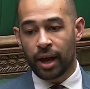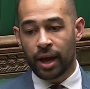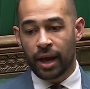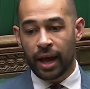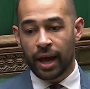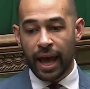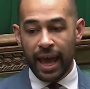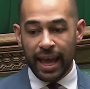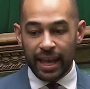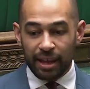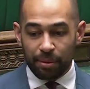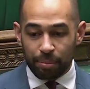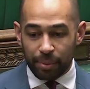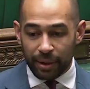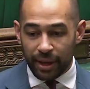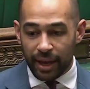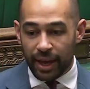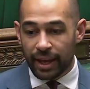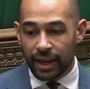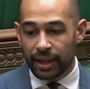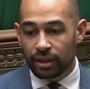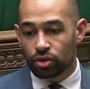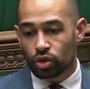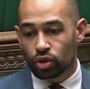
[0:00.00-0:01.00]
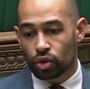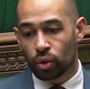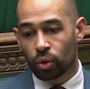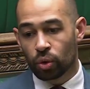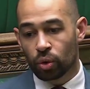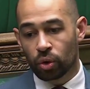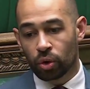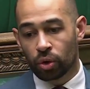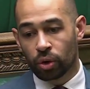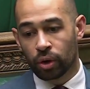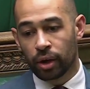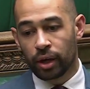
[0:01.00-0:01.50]
ABH
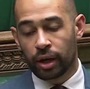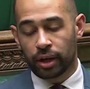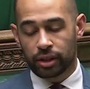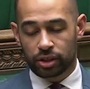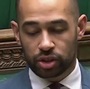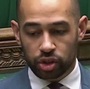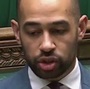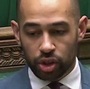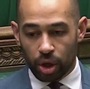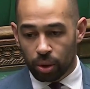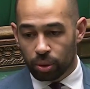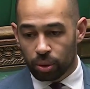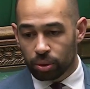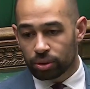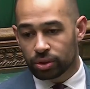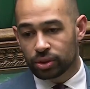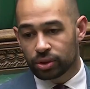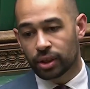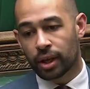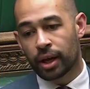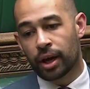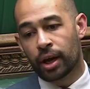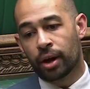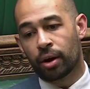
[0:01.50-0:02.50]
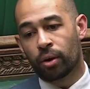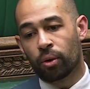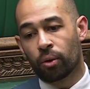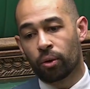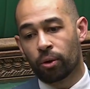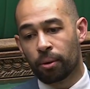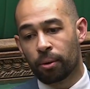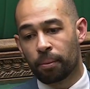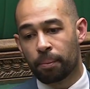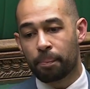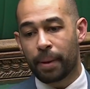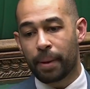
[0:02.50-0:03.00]
or assault
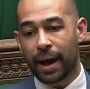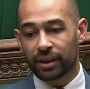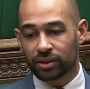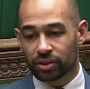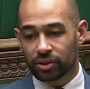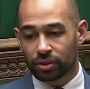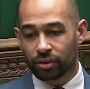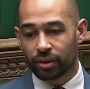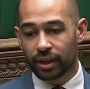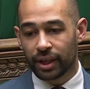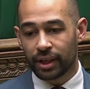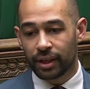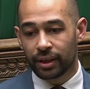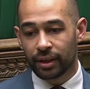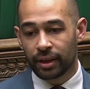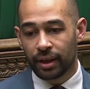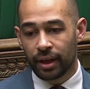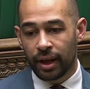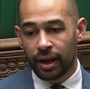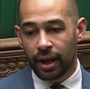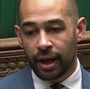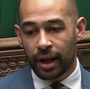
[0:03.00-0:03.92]
or battery,